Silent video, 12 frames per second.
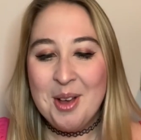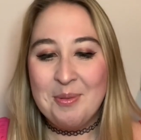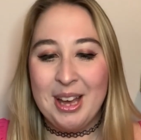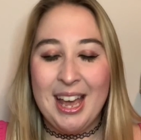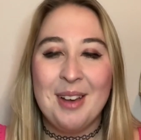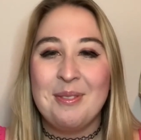
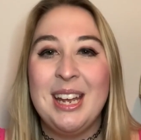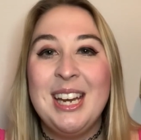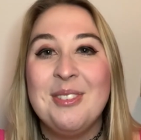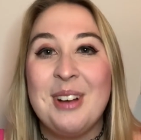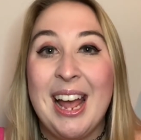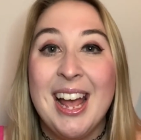But
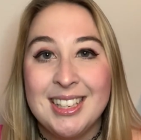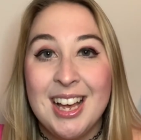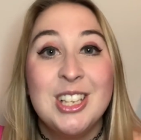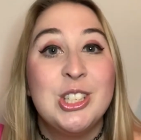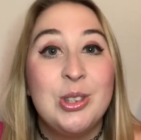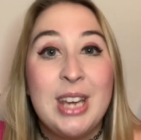anyway,
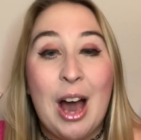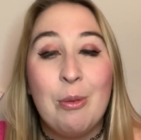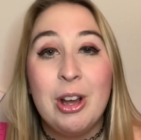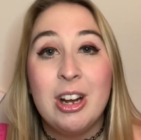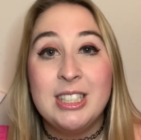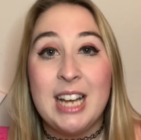so yeah,
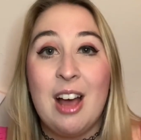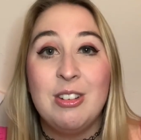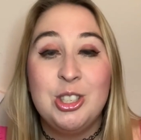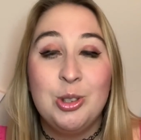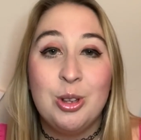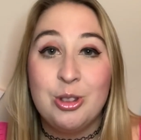we are down
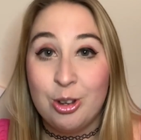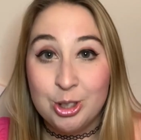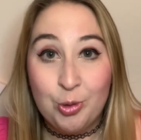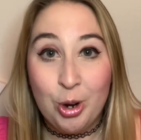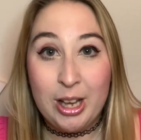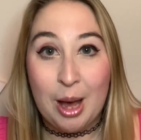to those
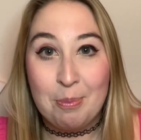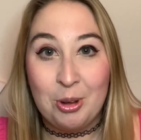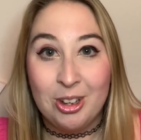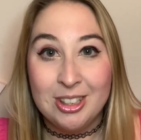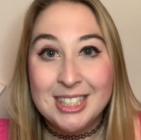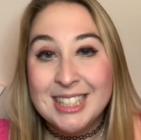4
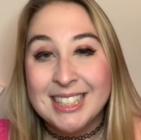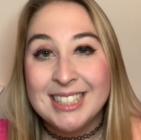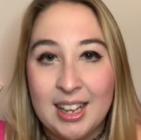couples.